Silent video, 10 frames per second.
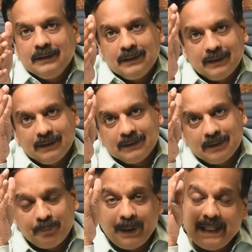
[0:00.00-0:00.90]

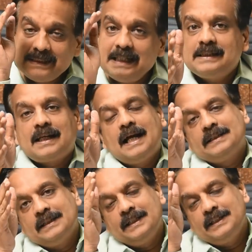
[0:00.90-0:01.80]
the basic
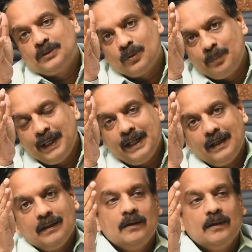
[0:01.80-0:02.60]
strategy should be